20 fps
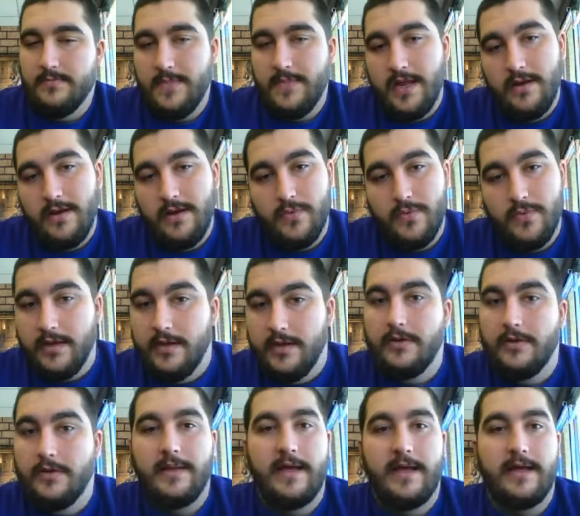Anyone can
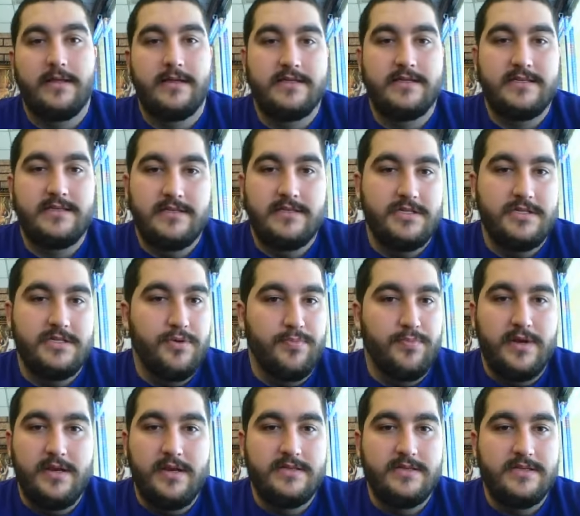do that. That's cheap
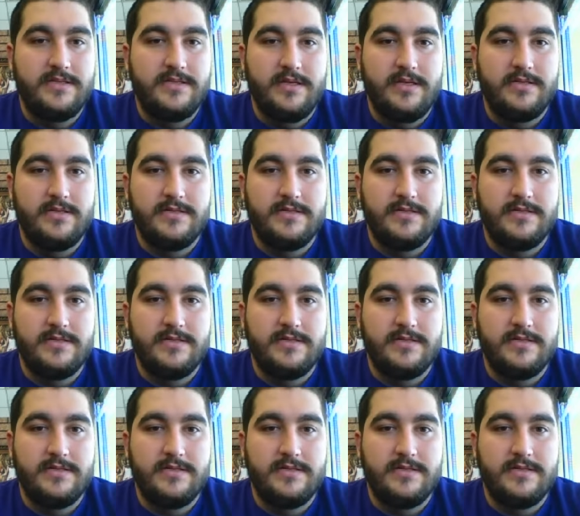and easy.